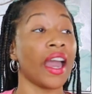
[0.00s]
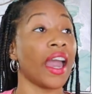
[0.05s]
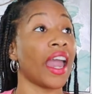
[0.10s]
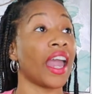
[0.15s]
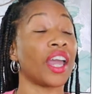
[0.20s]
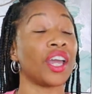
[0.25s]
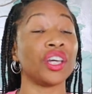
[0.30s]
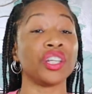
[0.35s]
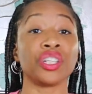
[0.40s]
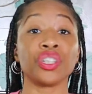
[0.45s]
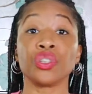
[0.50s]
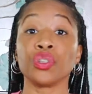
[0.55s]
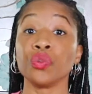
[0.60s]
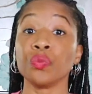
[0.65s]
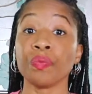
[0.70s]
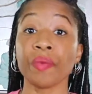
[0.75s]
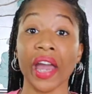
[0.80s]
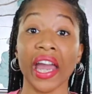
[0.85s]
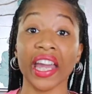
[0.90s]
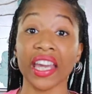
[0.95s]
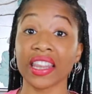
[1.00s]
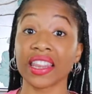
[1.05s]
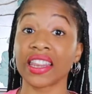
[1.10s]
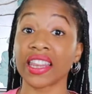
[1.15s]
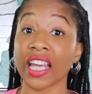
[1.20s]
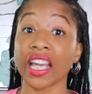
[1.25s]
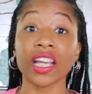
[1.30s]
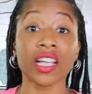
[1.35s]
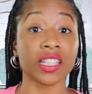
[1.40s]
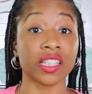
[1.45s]
and you may
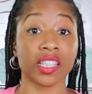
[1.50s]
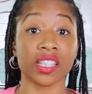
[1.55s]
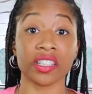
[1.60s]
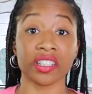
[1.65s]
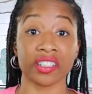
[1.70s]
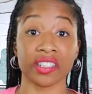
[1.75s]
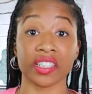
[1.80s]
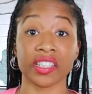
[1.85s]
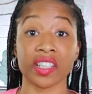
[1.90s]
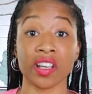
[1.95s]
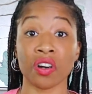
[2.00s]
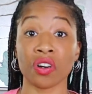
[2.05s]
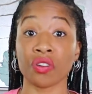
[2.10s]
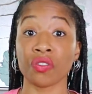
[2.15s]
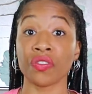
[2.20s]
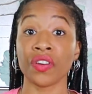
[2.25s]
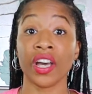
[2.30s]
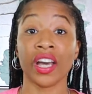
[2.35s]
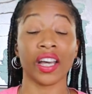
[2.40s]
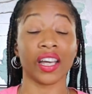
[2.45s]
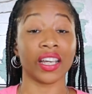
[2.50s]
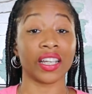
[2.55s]
think to yourself,